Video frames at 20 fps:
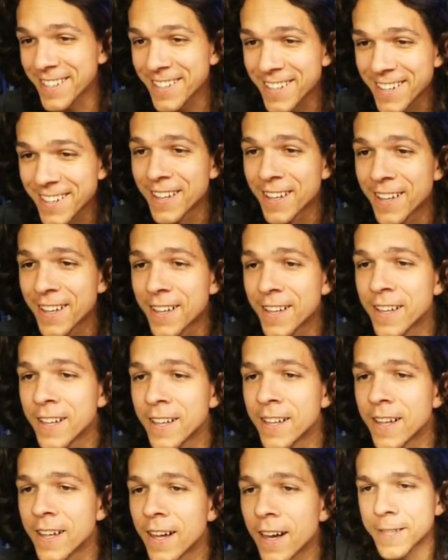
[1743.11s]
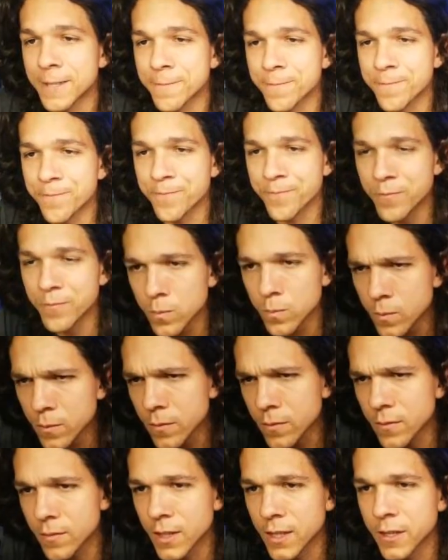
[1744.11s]
Um,
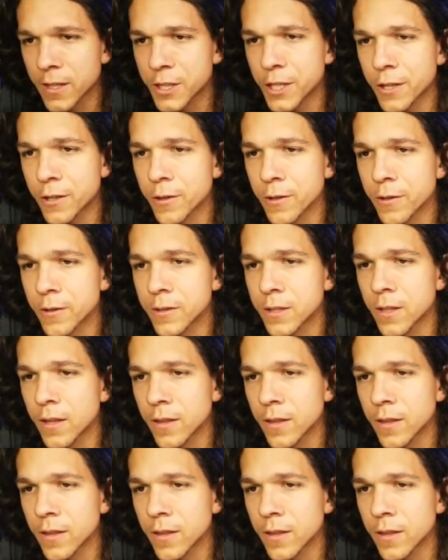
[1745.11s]
uh, thanks.